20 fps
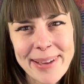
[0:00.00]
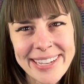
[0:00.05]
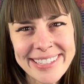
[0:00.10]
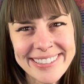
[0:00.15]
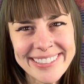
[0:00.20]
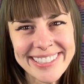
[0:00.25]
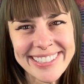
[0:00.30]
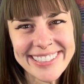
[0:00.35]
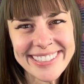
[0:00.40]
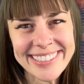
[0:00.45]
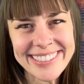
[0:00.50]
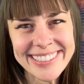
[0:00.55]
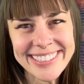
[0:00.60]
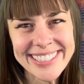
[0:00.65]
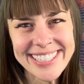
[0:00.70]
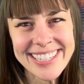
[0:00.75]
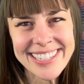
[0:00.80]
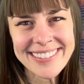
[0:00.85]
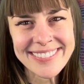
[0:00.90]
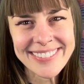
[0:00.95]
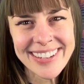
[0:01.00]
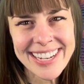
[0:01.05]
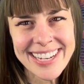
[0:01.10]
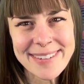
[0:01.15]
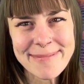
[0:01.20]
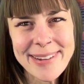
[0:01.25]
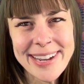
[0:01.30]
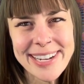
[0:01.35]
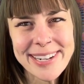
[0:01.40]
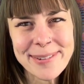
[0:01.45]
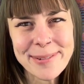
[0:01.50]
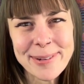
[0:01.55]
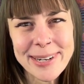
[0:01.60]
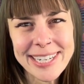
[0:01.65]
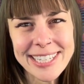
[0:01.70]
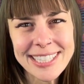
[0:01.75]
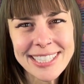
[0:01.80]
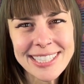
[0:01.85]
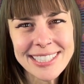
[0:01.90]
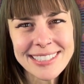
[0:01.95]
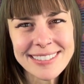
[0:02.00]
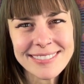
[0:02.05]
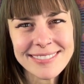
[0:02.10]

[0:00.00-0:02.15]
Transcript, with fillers: asking yourself, Am I aware?